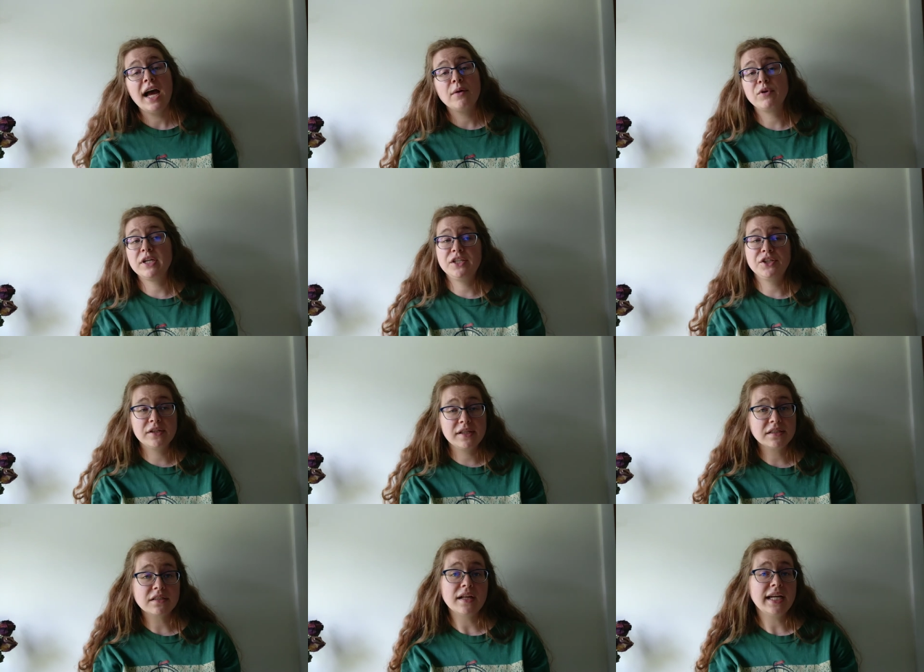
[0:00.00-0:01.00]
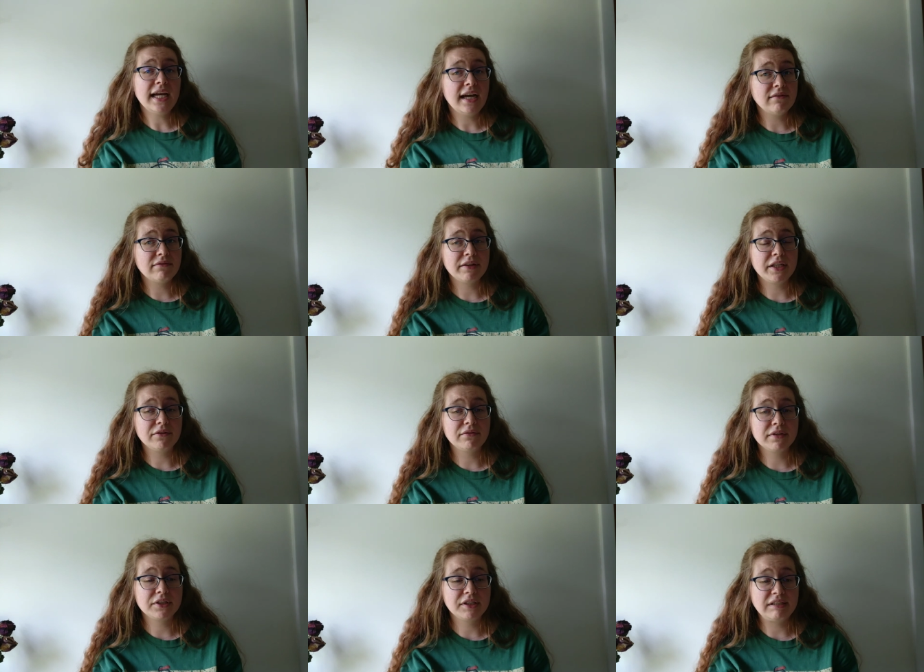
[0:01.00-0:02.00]
I'm pretty sure that's all I have for you
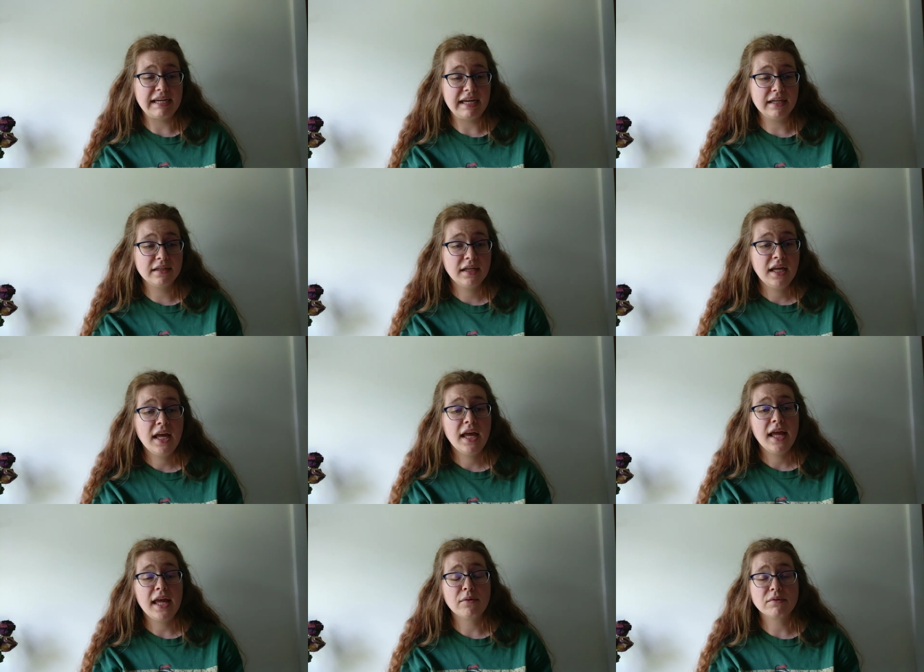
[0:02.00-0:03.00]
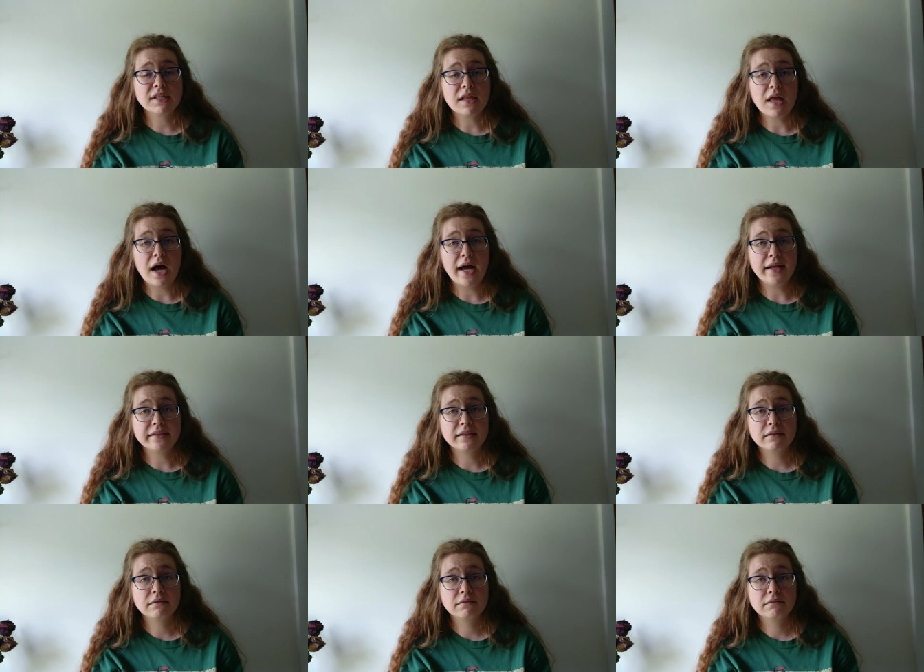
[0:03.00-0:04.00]
for today. It was a lot.
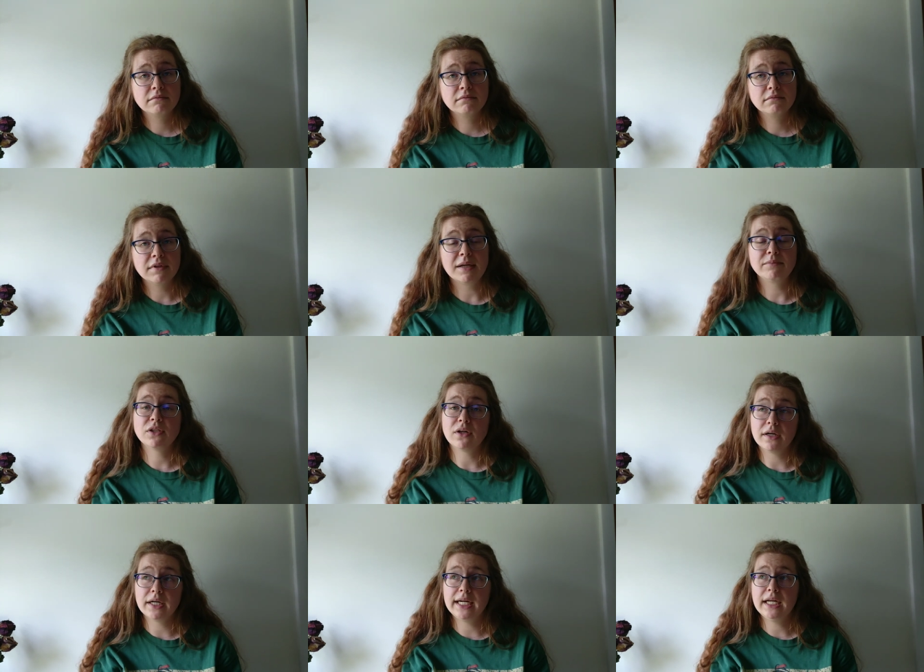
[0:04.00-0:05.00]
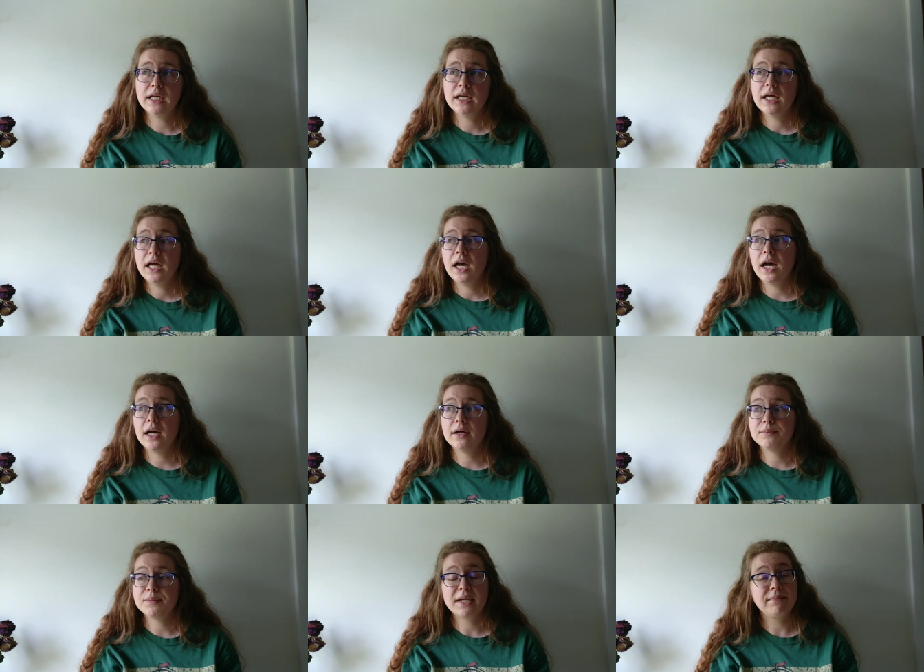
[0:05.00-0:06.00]
I'm sorry,
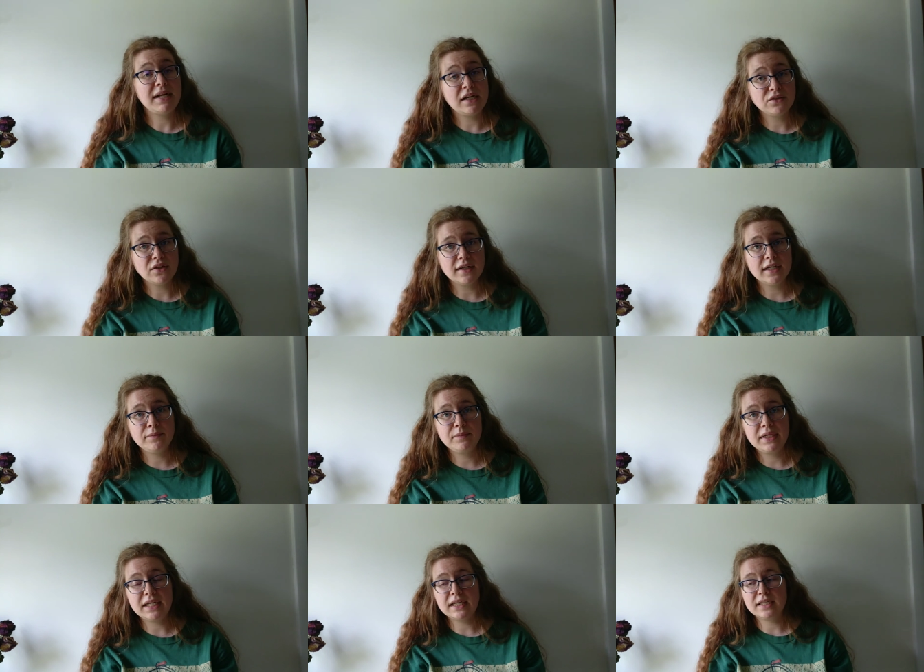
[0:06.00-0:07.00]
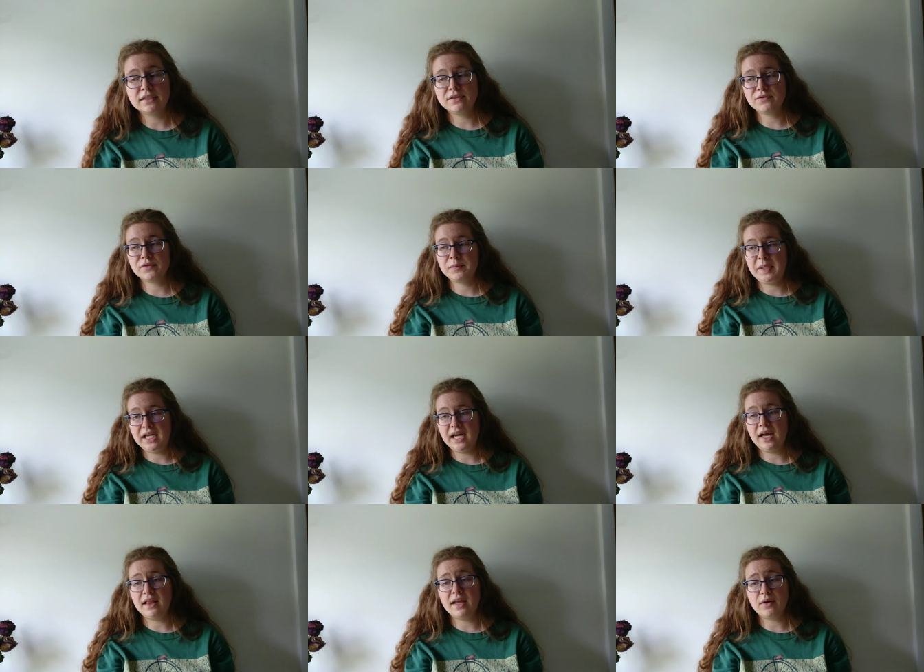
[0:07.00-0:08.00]
but I'm not sorry, because for me,
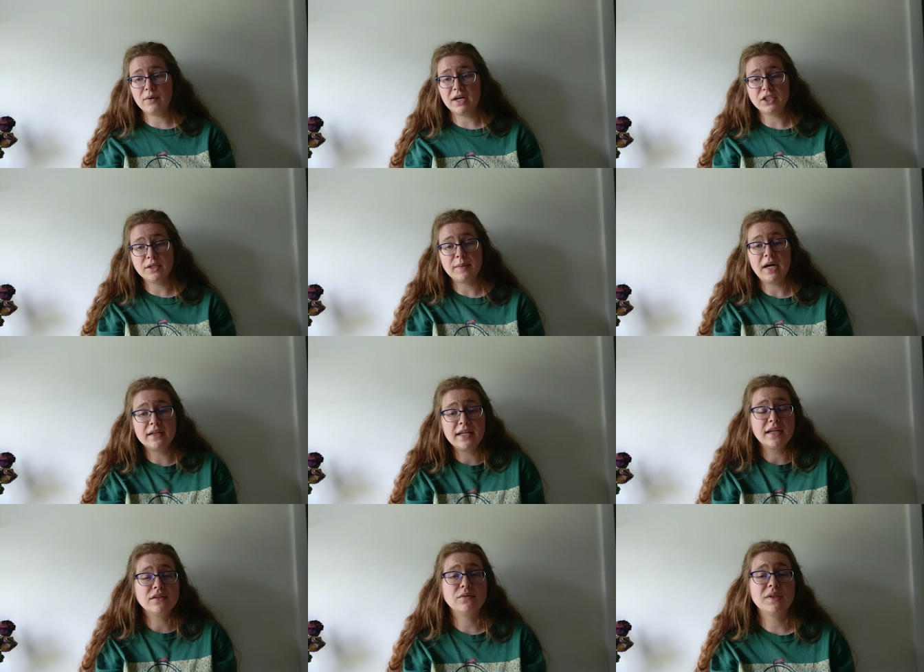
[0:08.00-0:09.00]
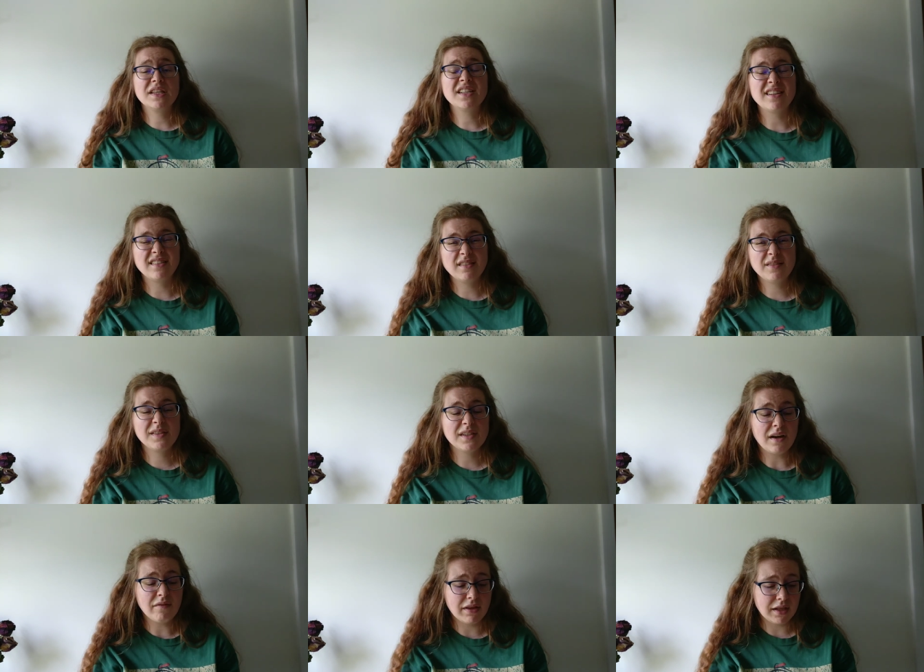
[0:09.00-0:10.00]
I like watching podcasts with tons of
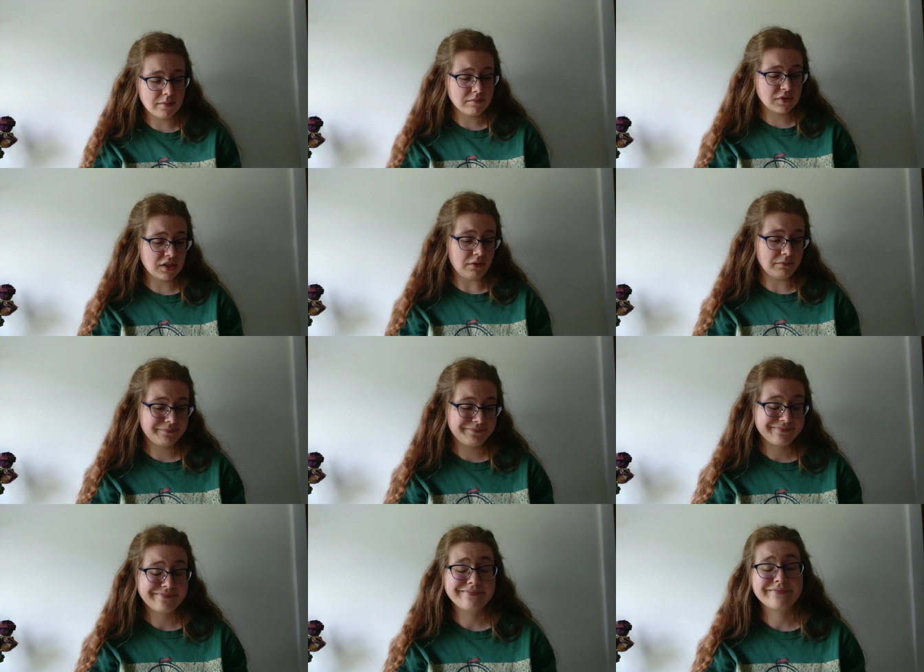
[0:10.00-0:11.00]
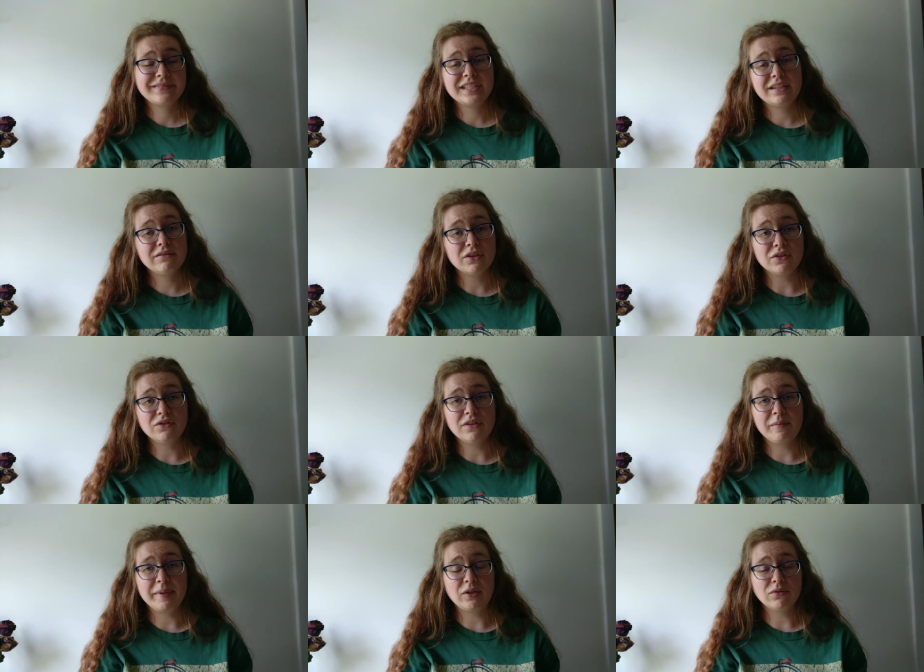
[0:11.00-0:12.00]
stuff in them, so... Showed you
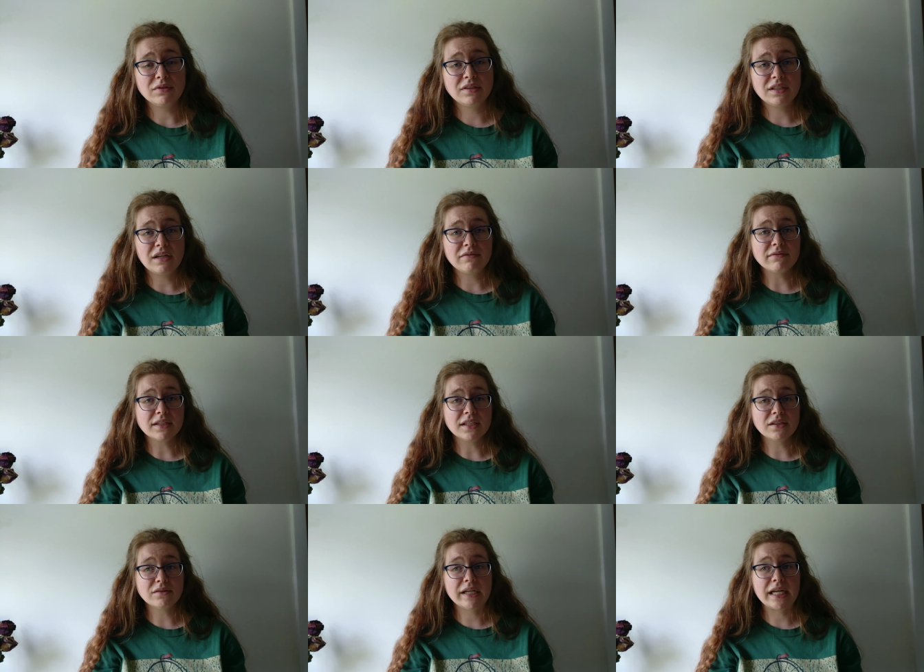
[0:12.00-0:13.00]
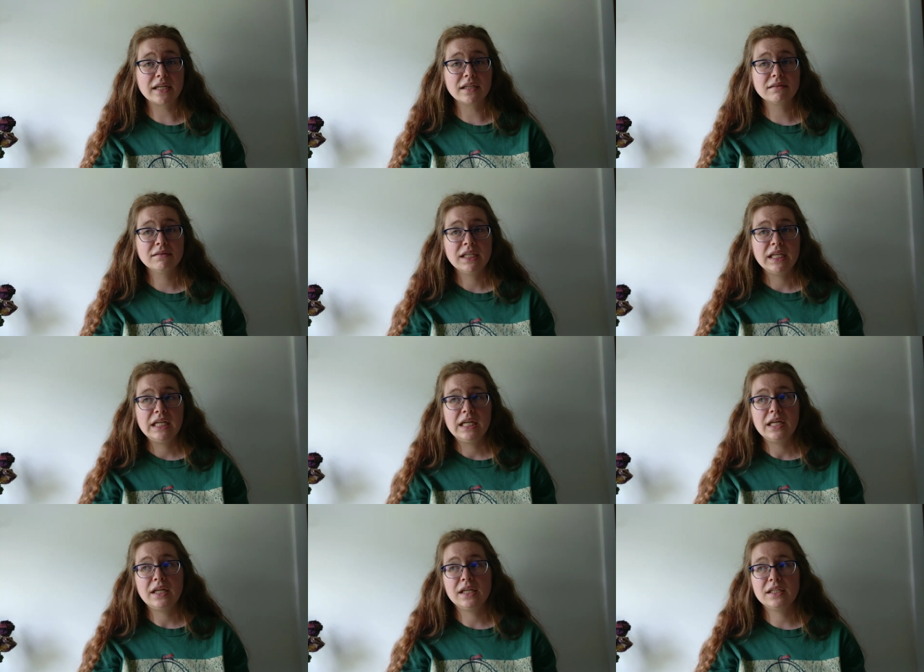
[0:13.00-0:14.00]
all my cool stuff for this week,
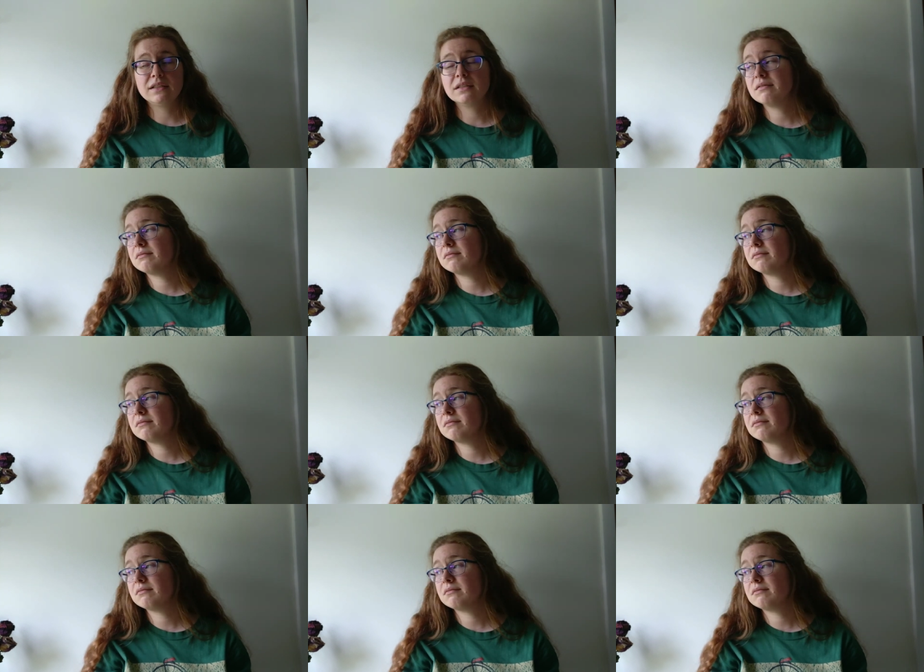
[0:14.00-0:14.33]
and